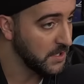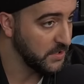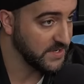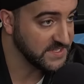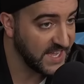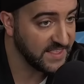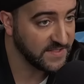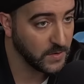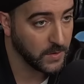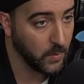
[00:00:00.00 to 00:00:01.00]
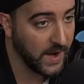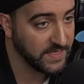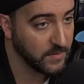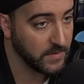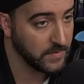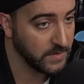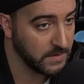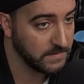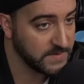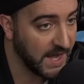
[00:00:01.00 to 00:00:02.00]
You can say they took away
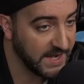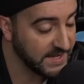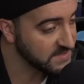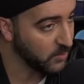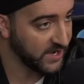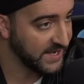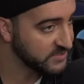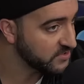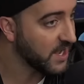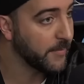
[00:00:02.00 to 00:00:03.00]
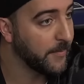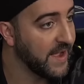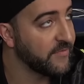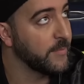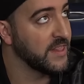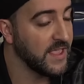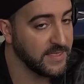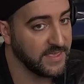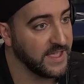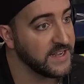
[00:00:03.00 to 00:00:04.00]
the tight ends, Mark Andrews coming back from a
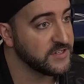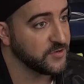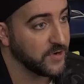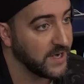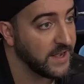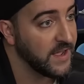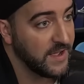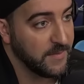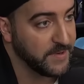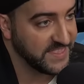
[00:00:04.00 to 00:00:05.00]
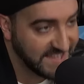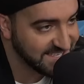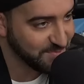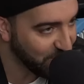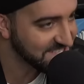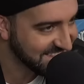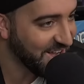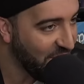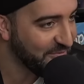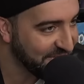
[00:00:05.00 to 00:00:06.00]
lengthy injury, but this was the
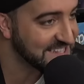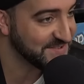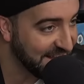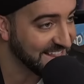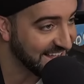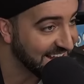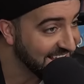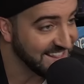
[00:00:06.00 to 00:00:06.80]
offense failing.